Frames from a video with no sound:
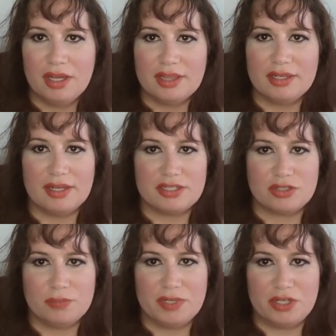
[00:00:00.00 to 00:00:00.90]
The dice
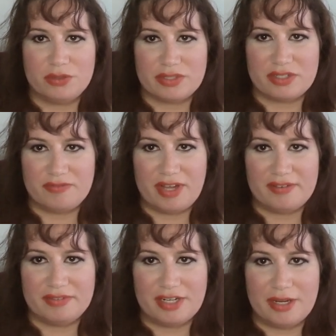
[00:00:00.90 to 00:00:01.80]
told me to use this
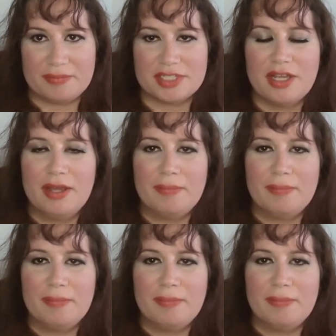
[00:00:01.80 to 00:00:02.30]
5 times.